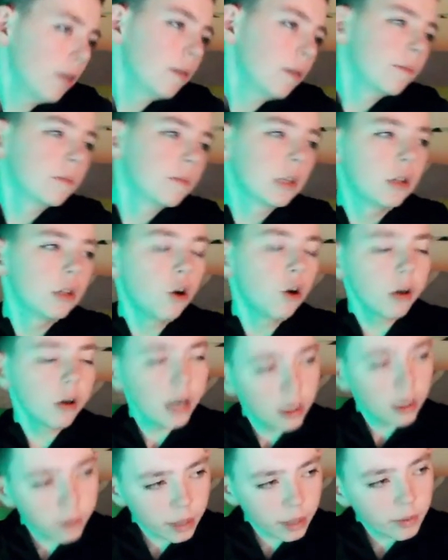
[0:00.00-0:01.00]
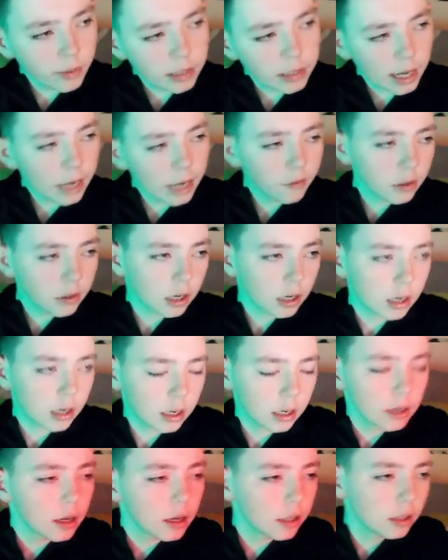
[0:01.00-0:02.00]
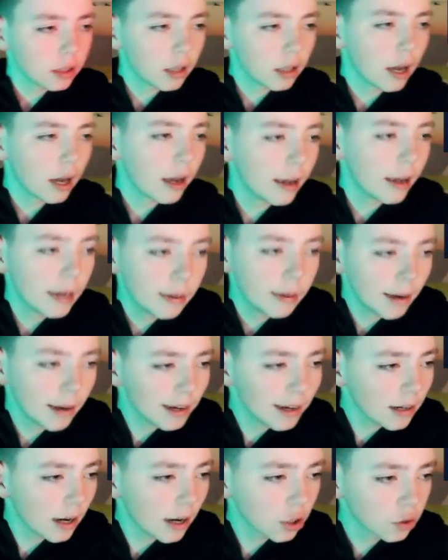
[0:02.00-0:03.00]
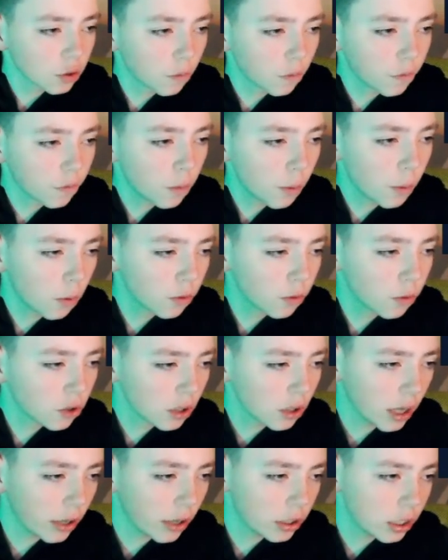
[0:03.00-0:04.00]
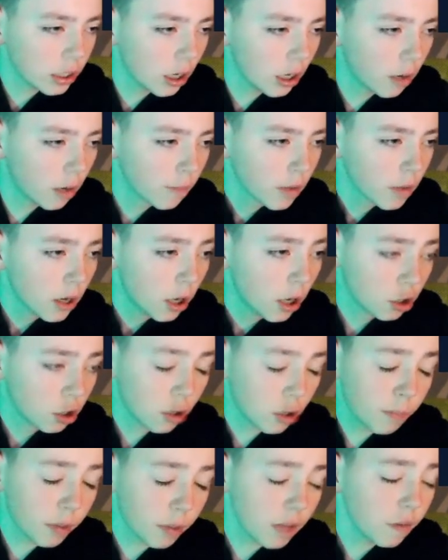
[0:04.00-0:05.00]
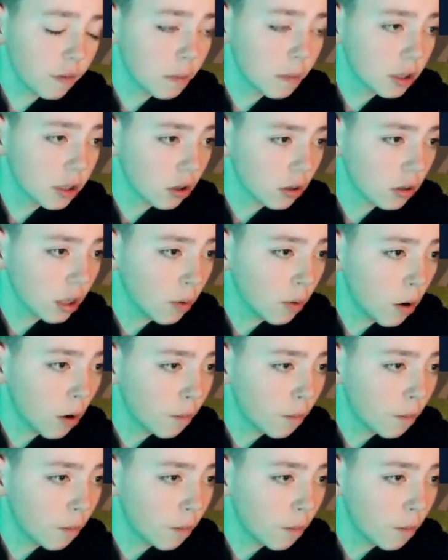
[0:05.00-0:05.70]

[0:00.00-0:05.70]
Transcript: Not getting away with diving and international football. Let's look at this here. It's a good play from Israel, I'll tell you what.